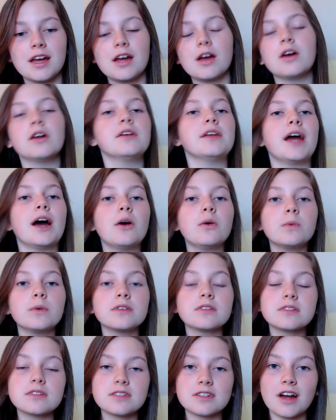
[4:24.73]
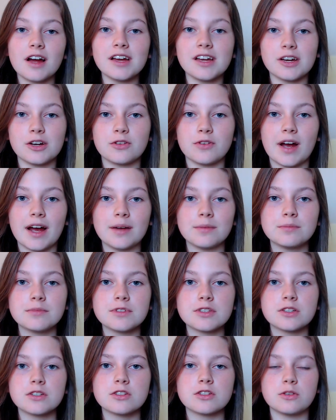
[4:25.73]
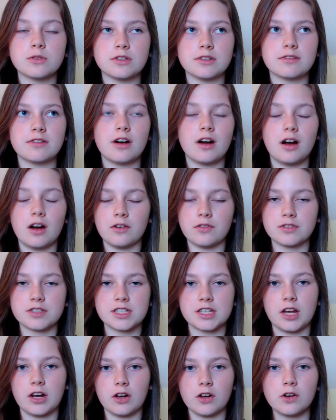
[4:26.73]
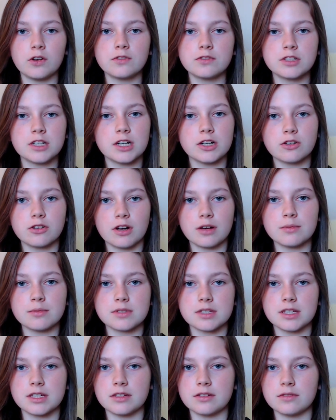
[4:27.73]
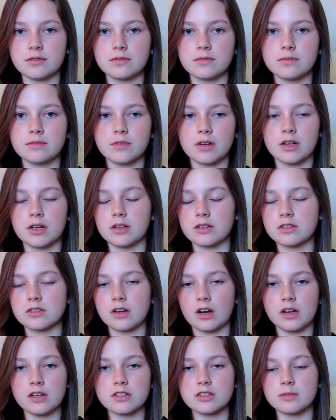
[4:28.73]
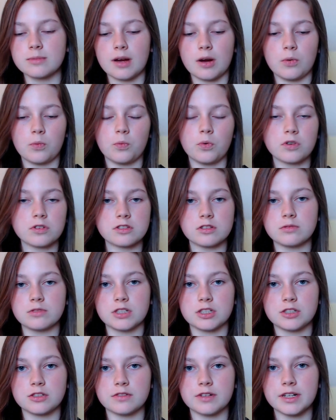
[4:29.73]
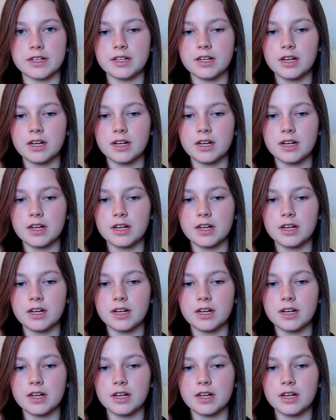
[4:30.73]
Now with diagrams, so there are obviously a lot of diagrams in science, no matter what subject you're in.